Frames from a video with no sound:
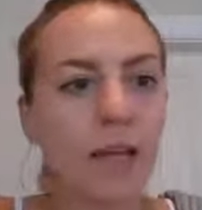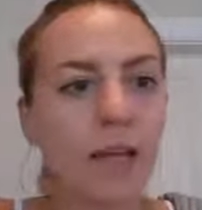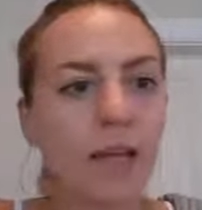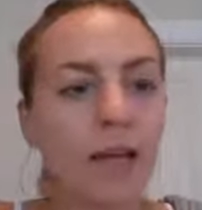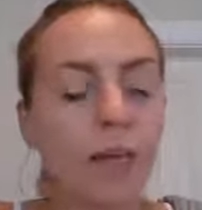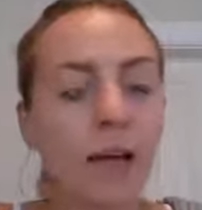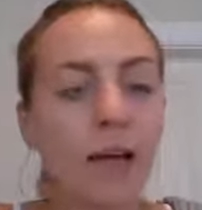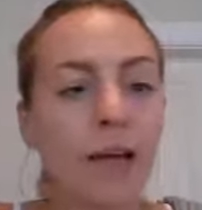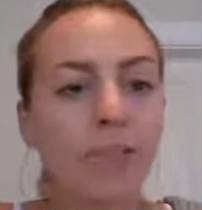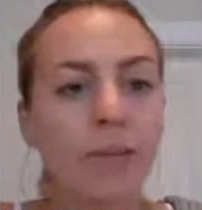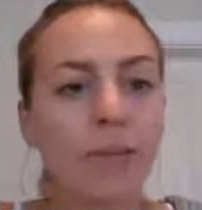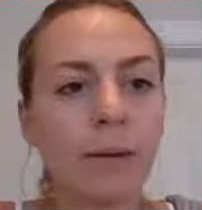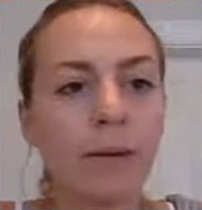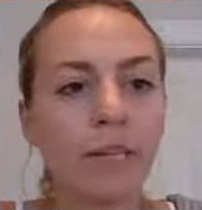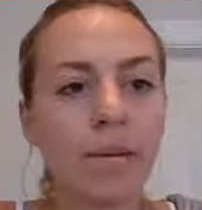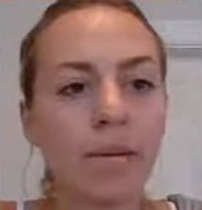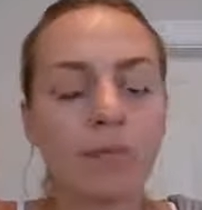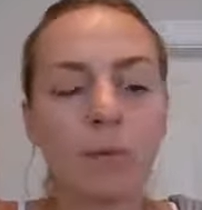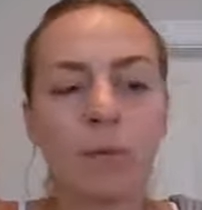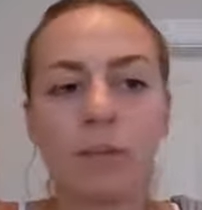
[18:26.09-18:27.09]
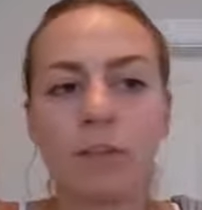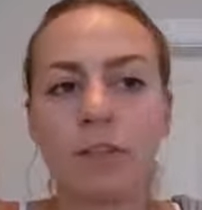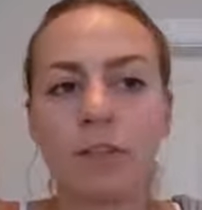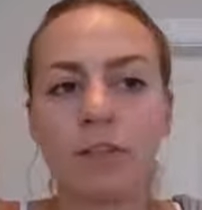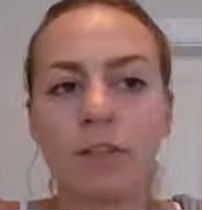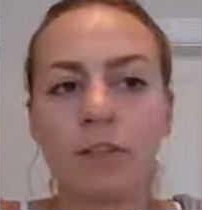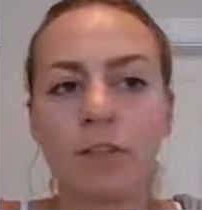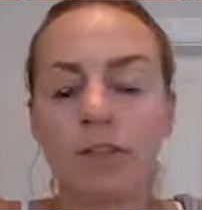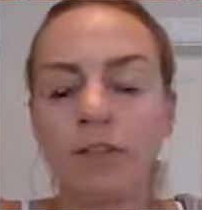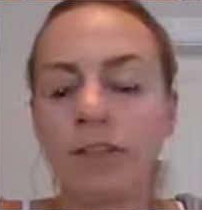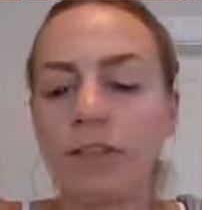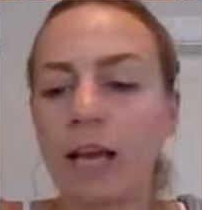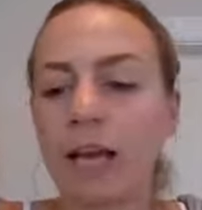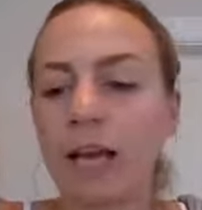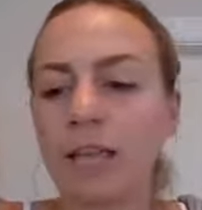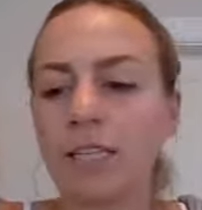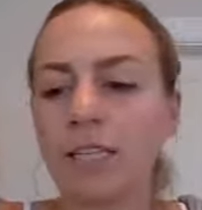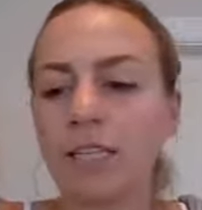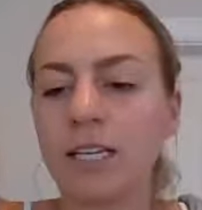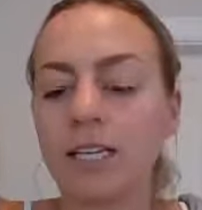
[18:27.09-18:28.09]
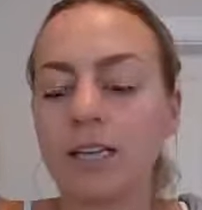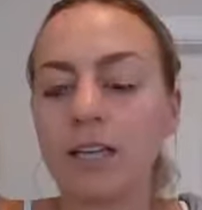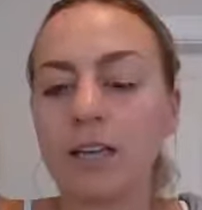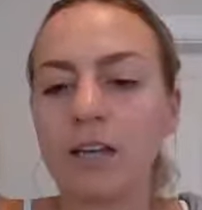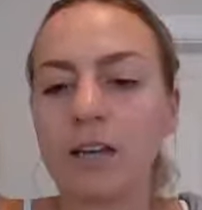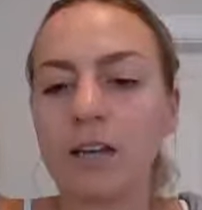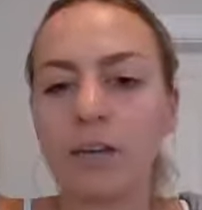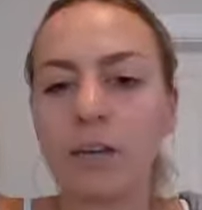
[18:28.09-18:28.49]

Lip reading: I hope everybody has a wonderful and relaxing